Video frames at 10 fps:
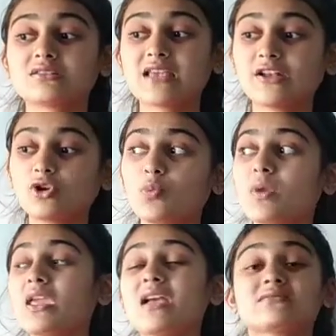said to
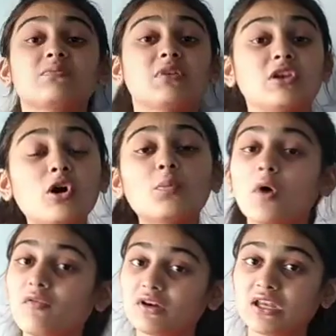be as a below
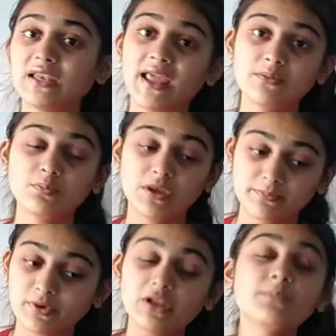poverty line
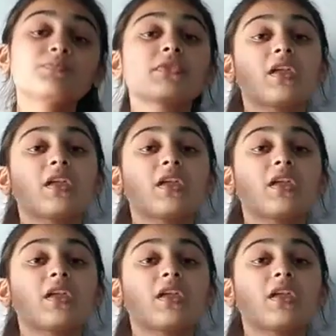people,